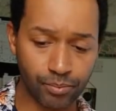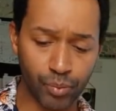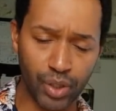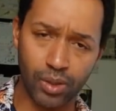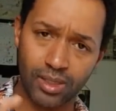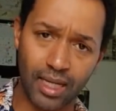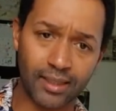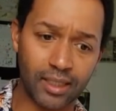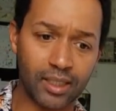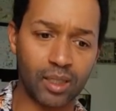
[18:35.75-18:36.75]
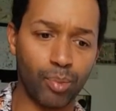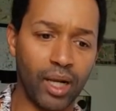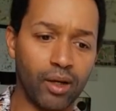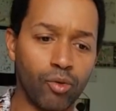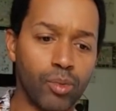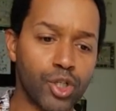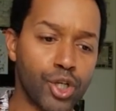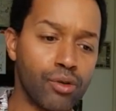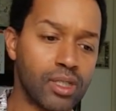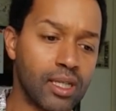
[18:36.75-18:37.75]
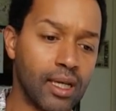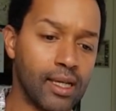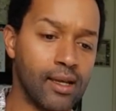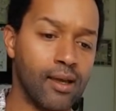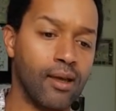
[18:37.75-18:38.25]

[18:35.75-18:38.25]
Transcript: because Saturn is the planet of maturity,